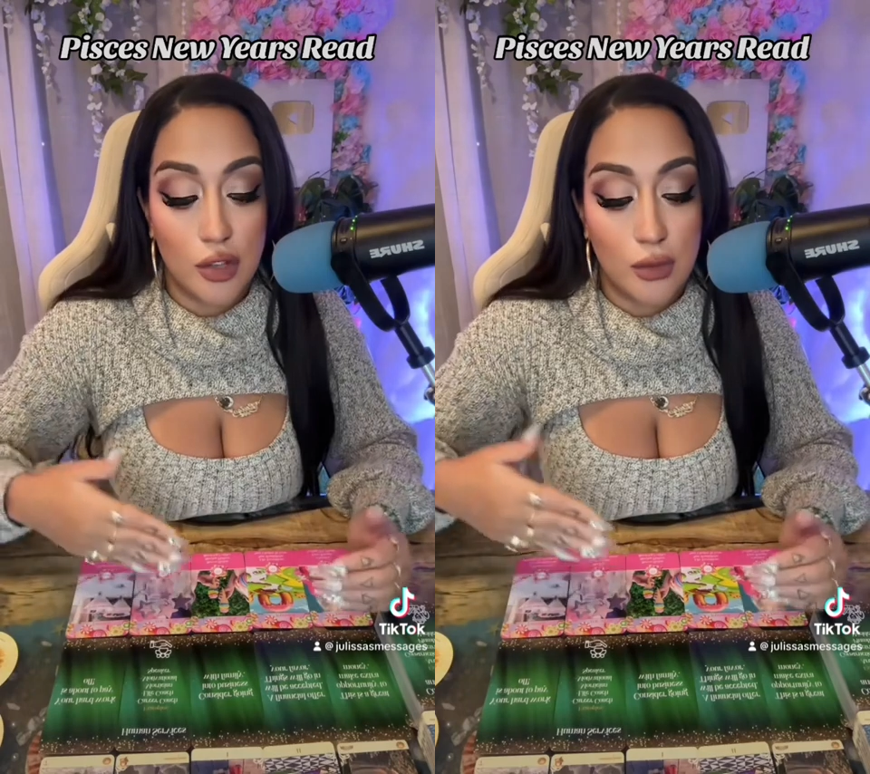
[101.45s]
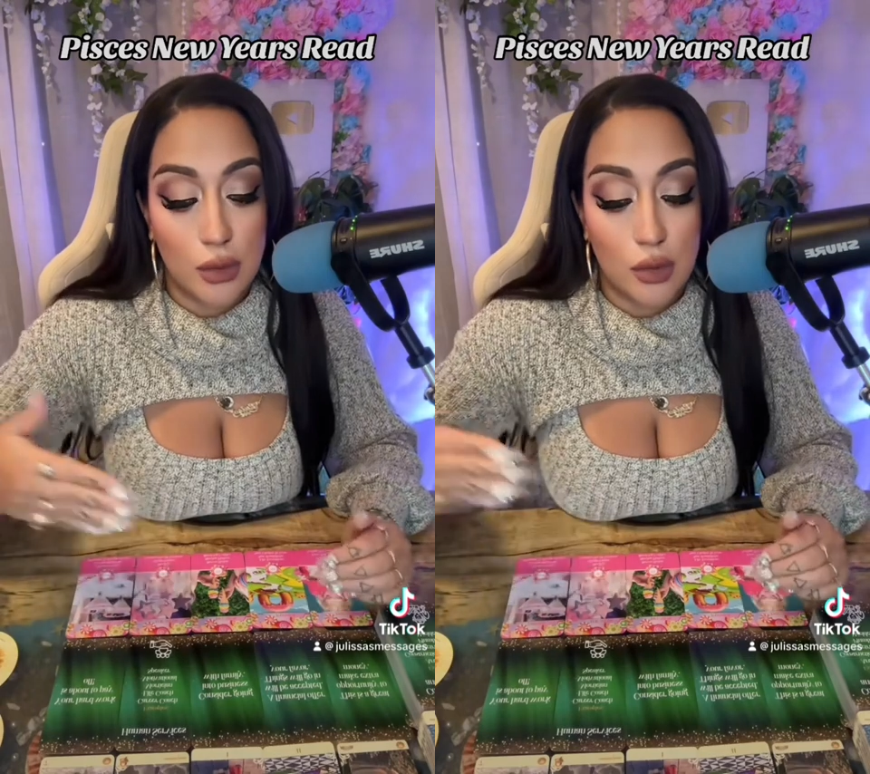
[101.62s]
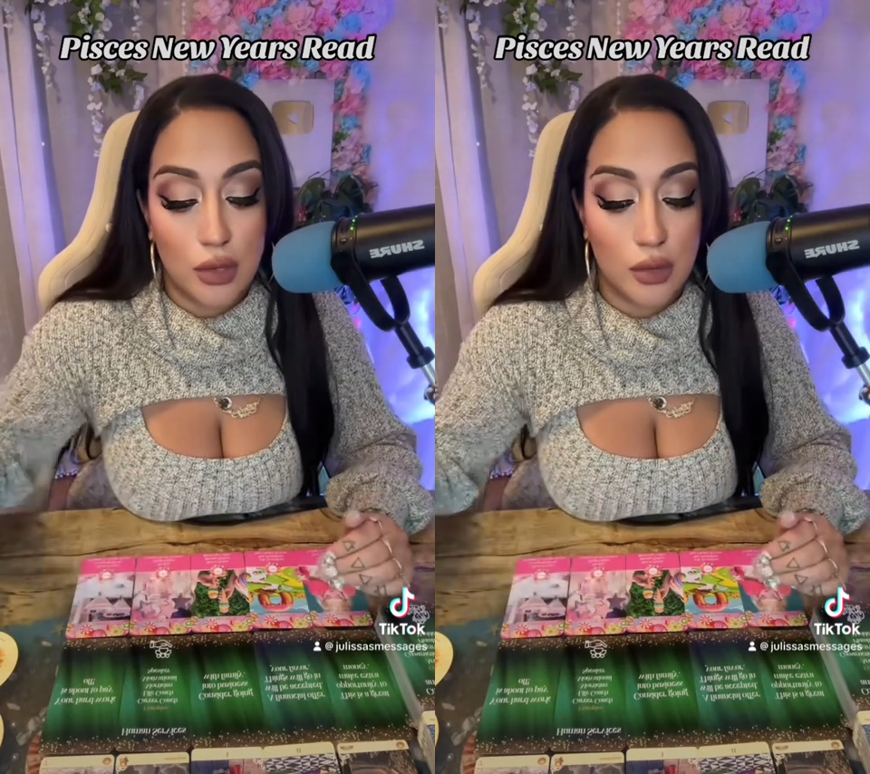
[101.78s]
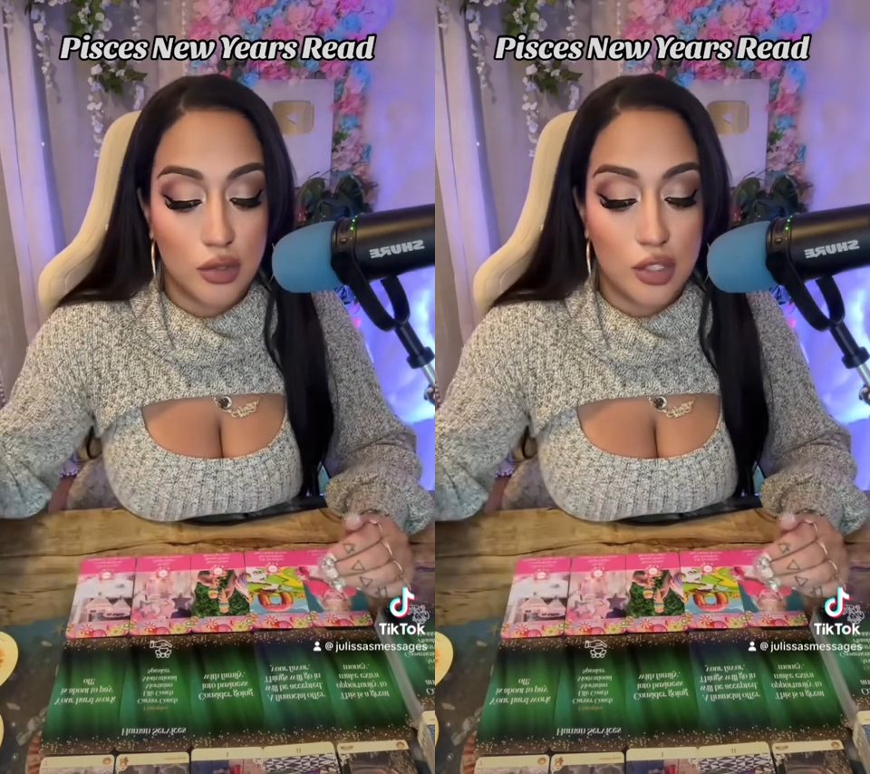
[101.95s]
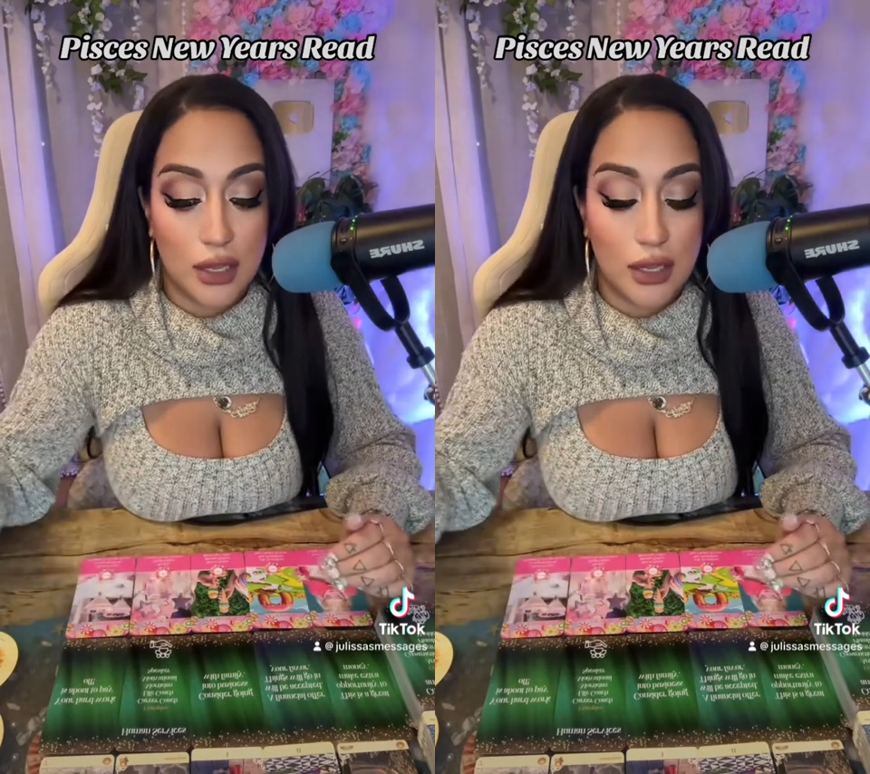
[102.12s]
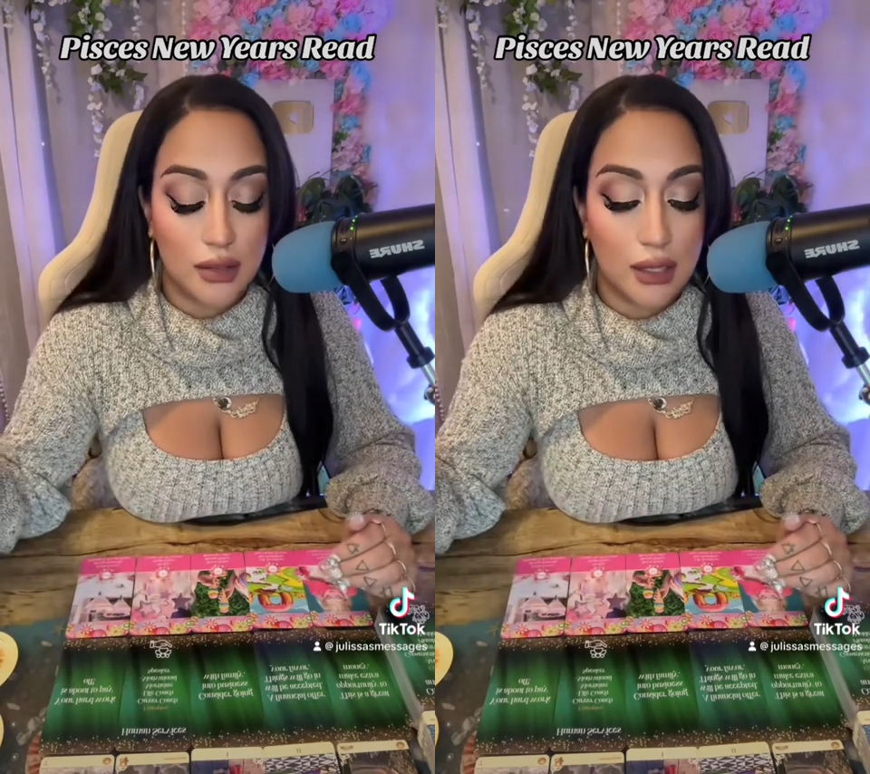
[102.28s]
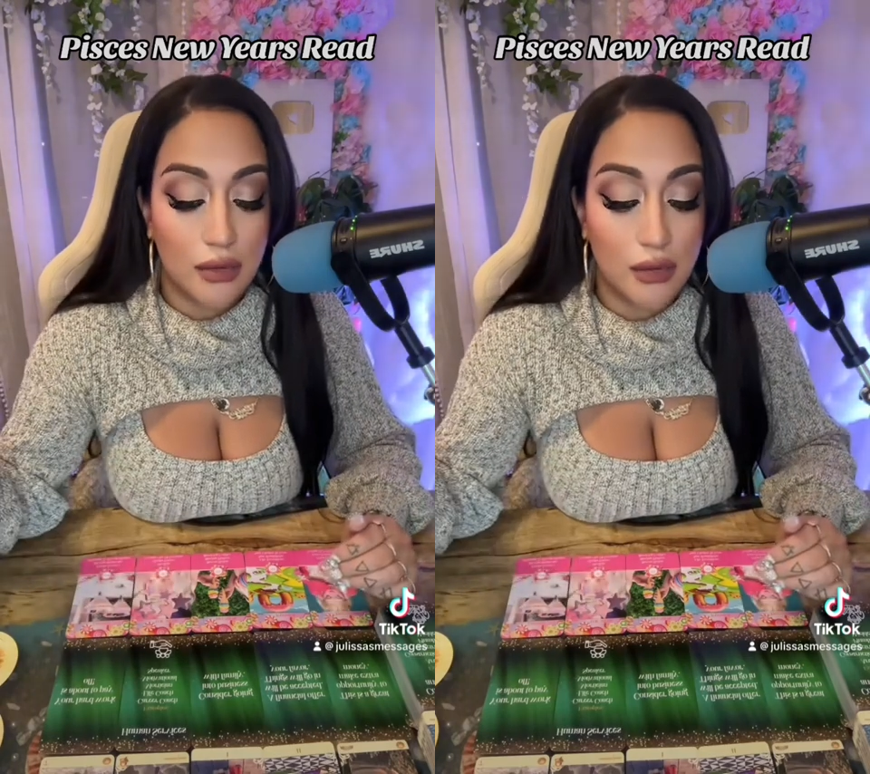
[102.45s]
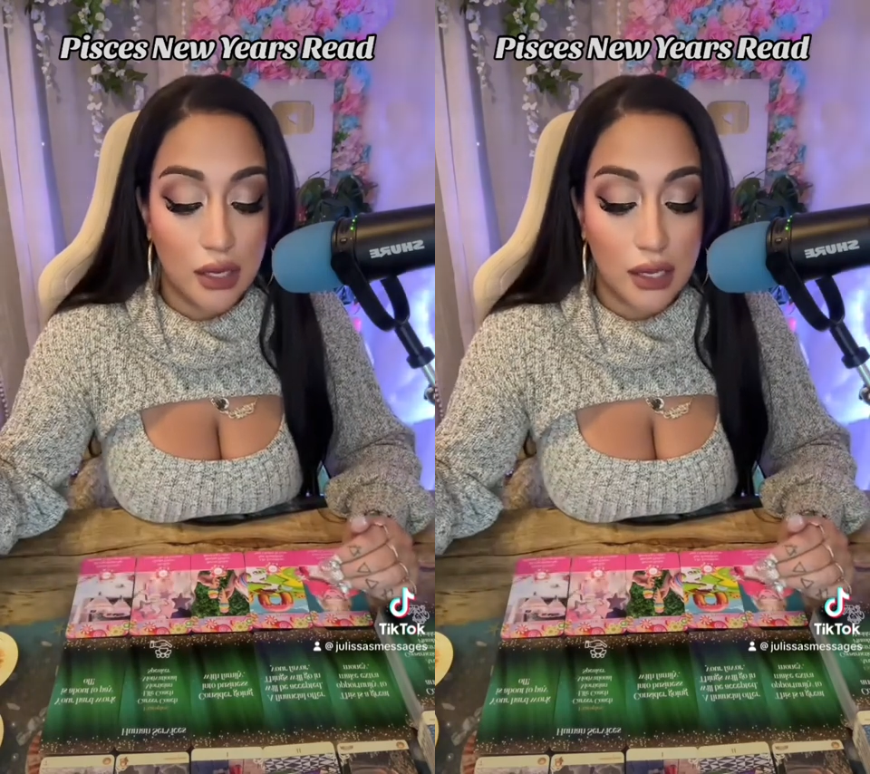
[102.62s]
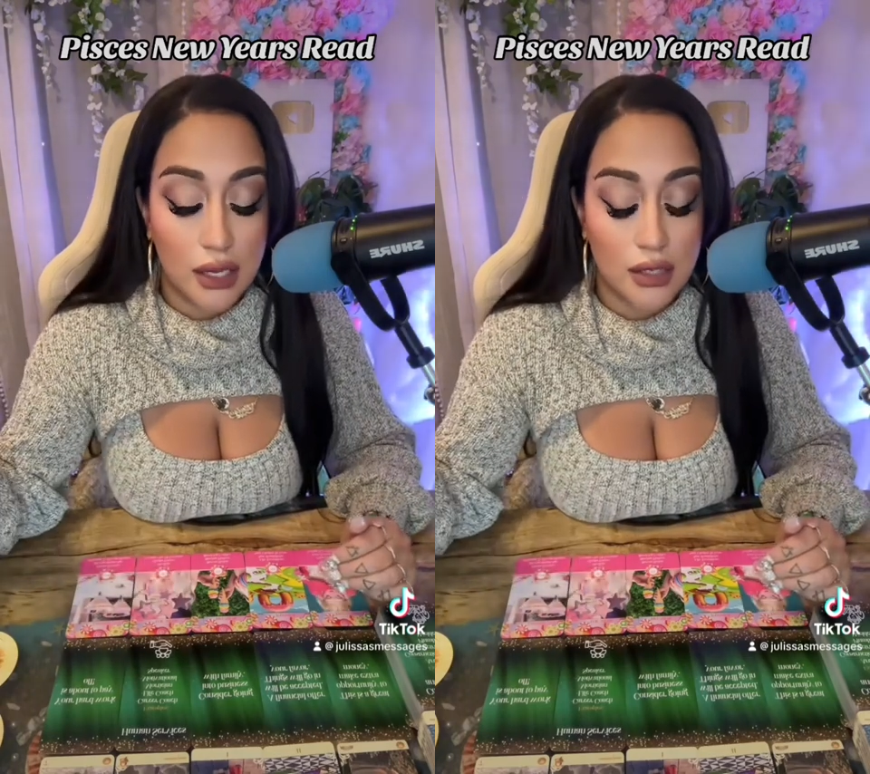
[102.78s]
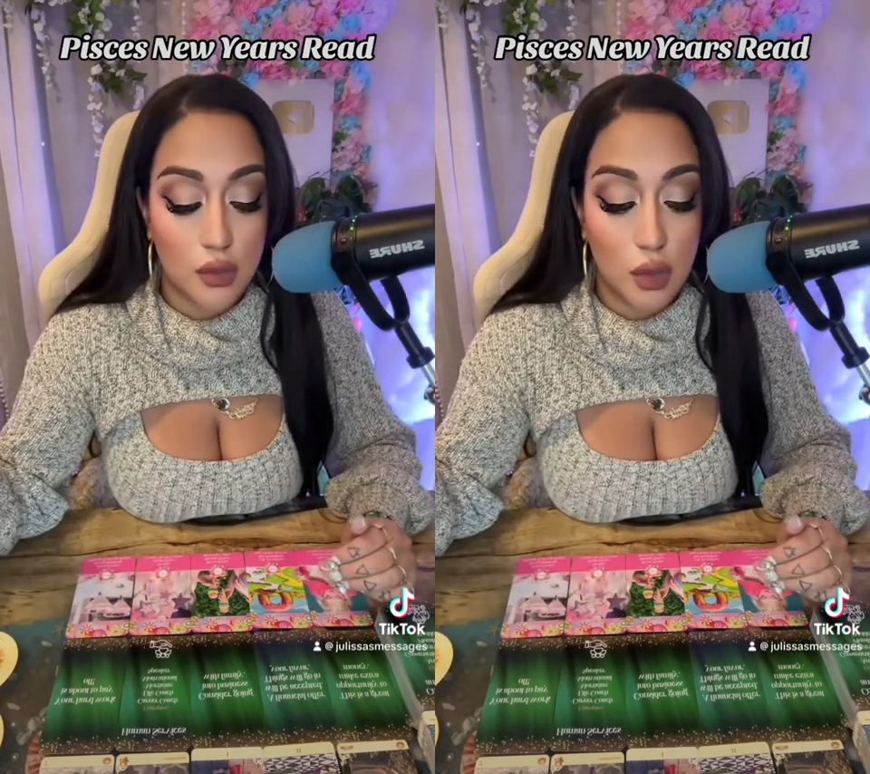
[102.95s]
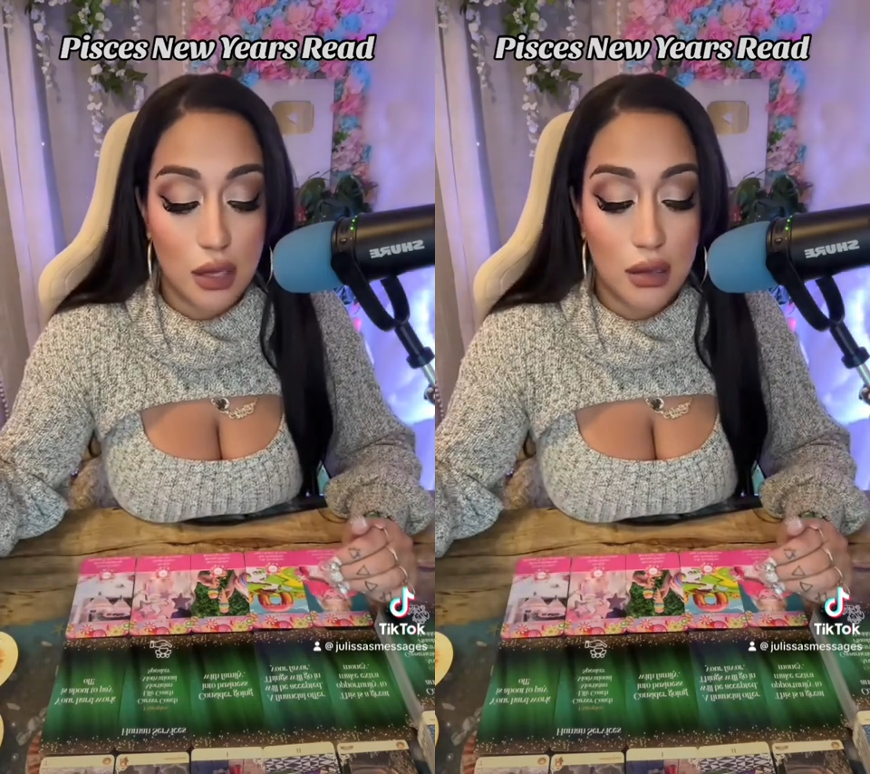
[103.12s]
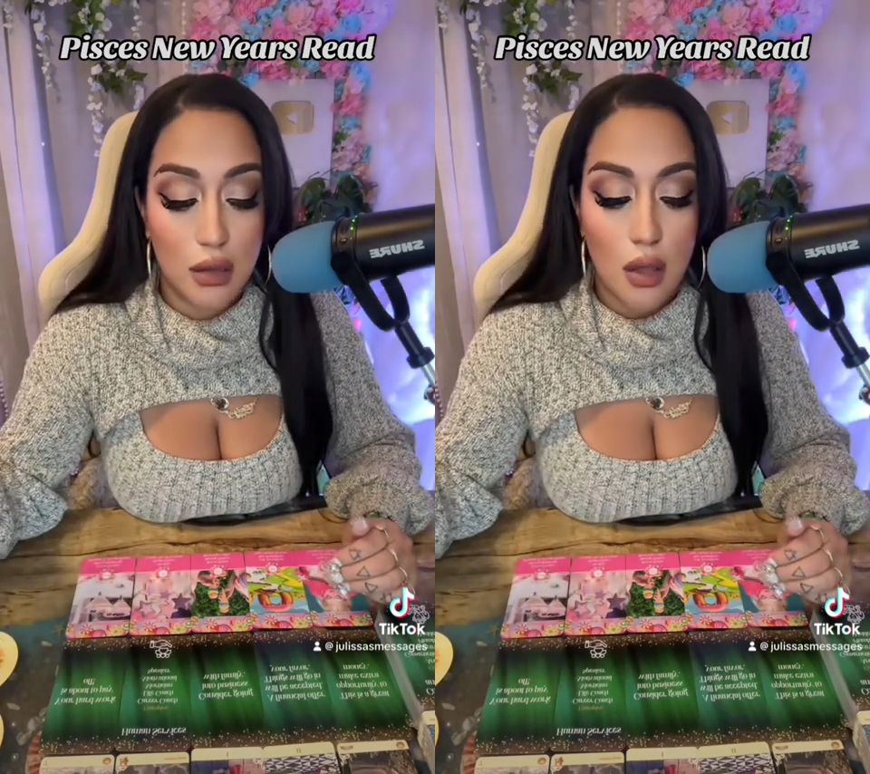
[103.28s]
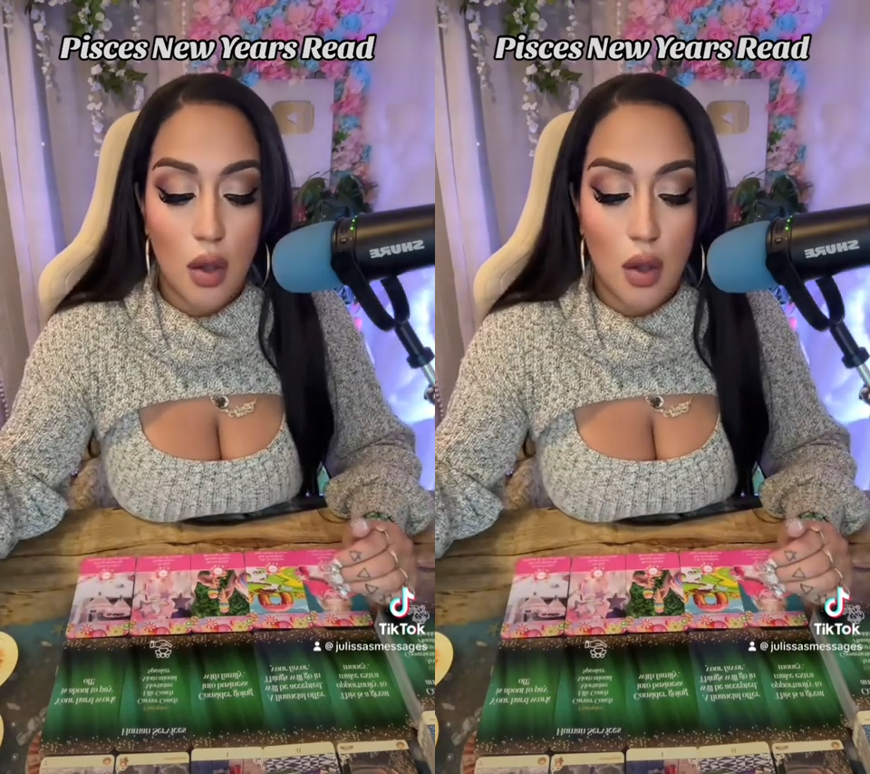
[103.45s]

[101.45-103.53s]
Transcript: you may want to go check out that reading as well,